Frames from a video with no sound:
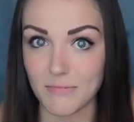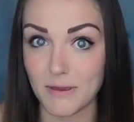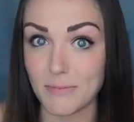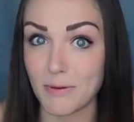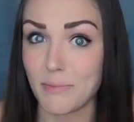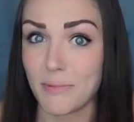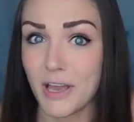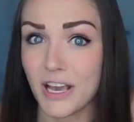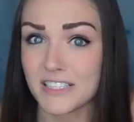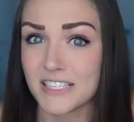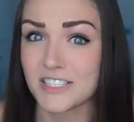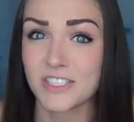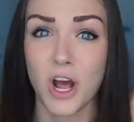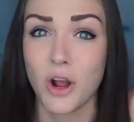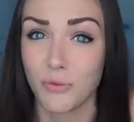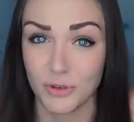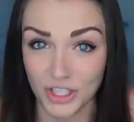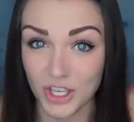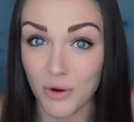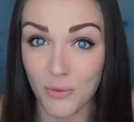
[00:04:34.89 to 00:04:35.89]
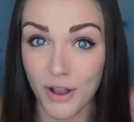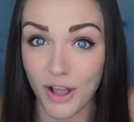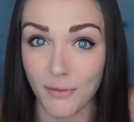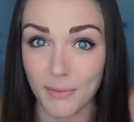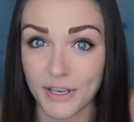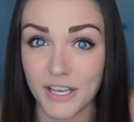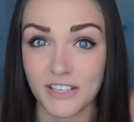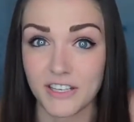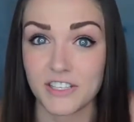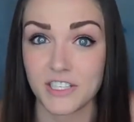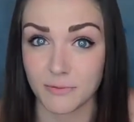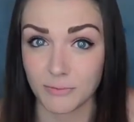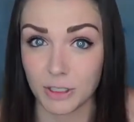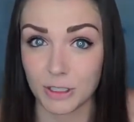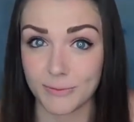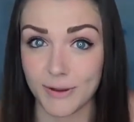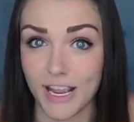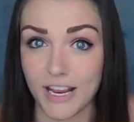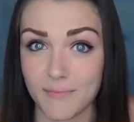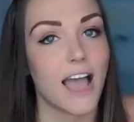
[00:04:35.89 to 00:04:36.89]
Maybe because it's not really a whale, because it's a
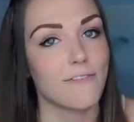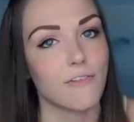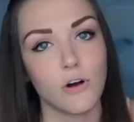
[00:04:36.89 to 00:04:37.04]
mermaid.